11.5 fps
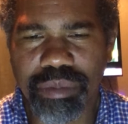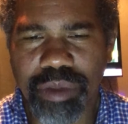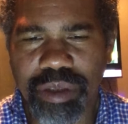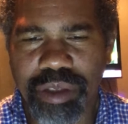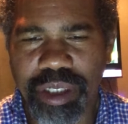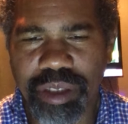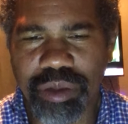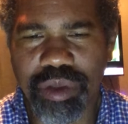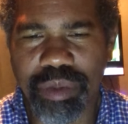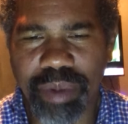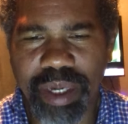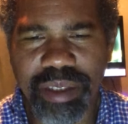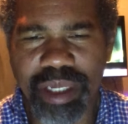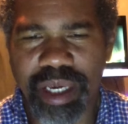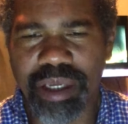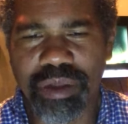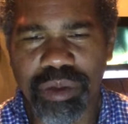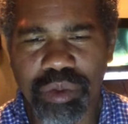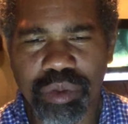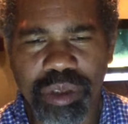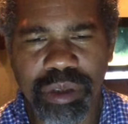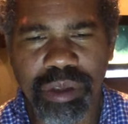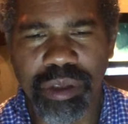continued to maintain
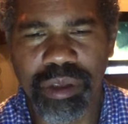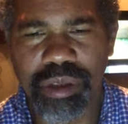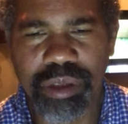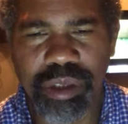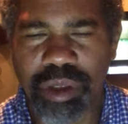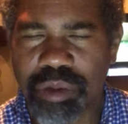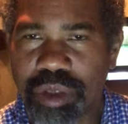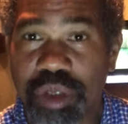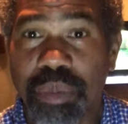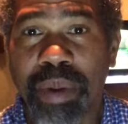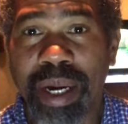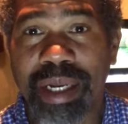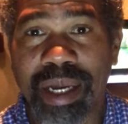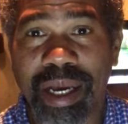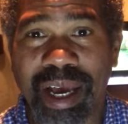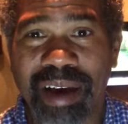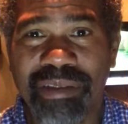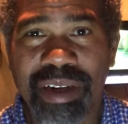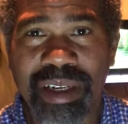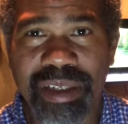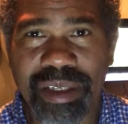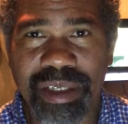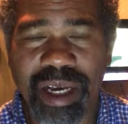doing, despite not having it as
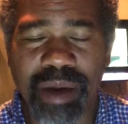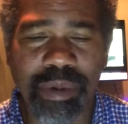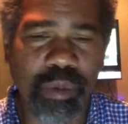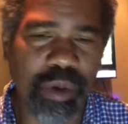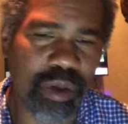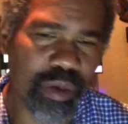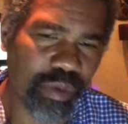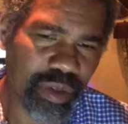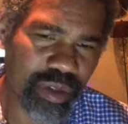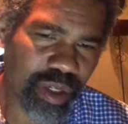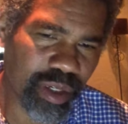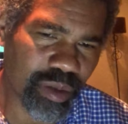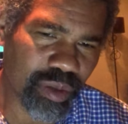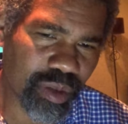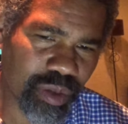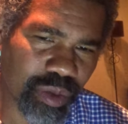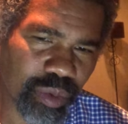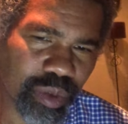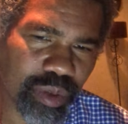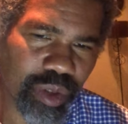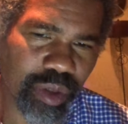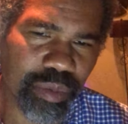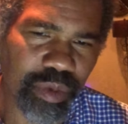an assignment, what you continue to do in
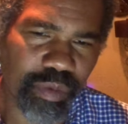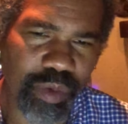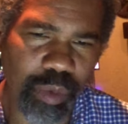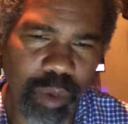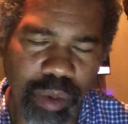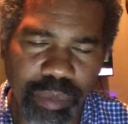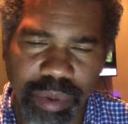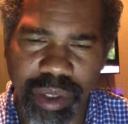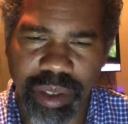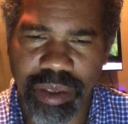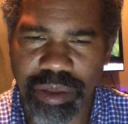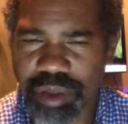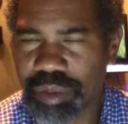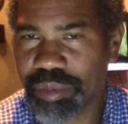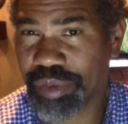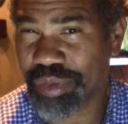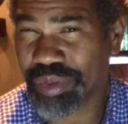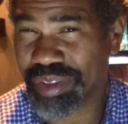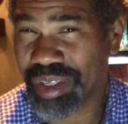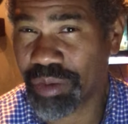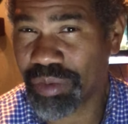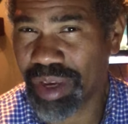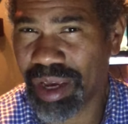terms of your well-being, in terms of your
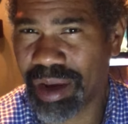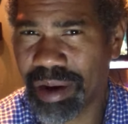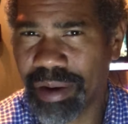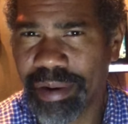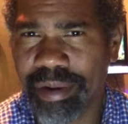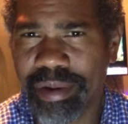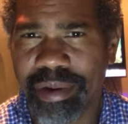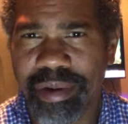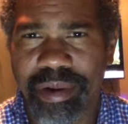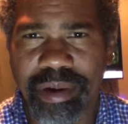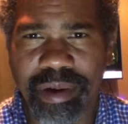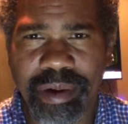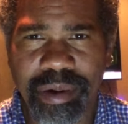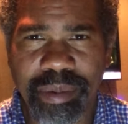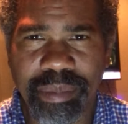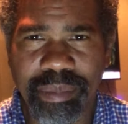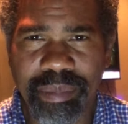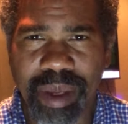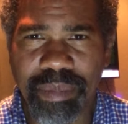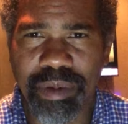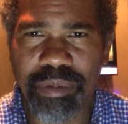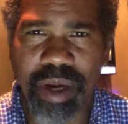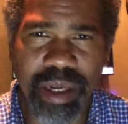self-care,
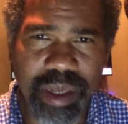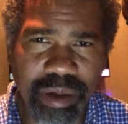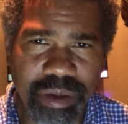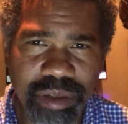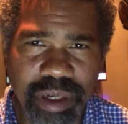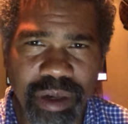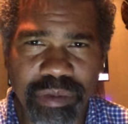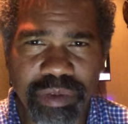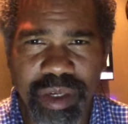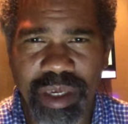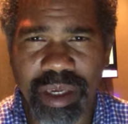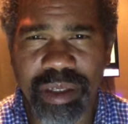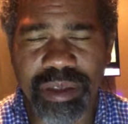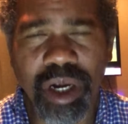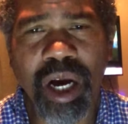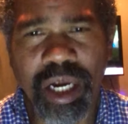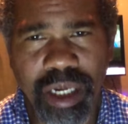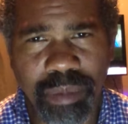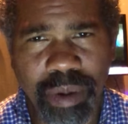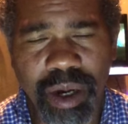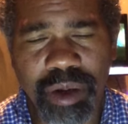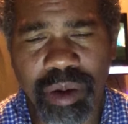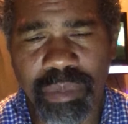maybe rating yourself again, talking
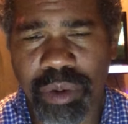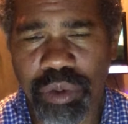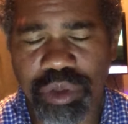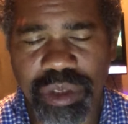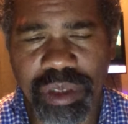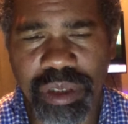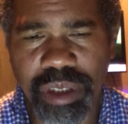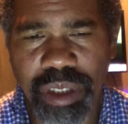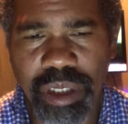about your emotions.